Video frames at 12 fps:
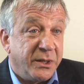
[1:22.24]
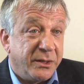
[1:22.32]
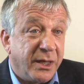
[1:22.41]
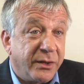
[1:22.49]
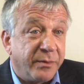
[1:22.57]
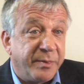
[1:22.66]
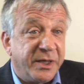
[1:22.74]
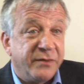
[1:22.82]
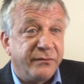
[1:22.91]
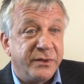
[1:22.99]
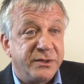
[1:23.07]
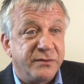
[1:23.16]
The other
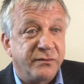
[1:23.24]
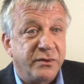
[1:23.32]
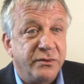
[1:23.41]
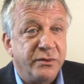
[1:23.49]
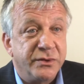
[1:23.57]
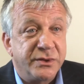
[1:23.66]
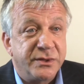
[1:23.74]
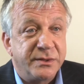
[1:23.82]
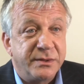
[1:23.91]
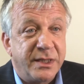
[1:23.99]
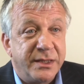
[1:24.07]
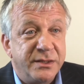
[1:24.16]
benefit, of course,
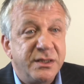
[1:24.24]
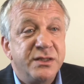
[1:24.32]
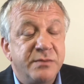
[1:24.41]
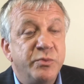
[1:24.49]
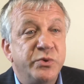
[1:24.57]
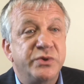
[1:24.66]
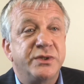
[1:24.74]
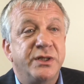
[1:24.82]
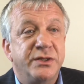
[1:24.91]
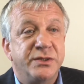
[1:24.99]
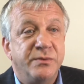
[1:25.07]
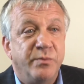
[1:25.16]
is a more
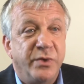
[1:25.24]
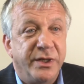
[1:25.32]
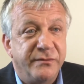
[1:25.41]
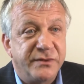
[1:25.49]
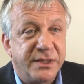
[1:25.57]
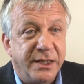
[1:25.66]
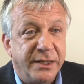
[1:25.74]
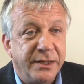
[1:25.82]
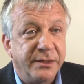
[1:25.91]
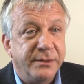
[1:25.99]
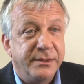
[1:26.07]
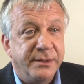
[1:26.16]
certain way of
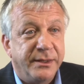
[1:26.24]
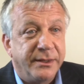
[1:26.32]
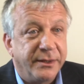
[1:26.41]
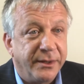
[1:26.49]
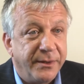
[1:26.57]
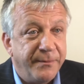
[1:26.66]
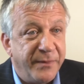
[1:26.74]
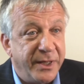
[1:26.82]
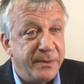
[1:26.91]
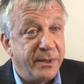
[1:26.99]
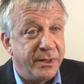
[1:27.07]
selling, in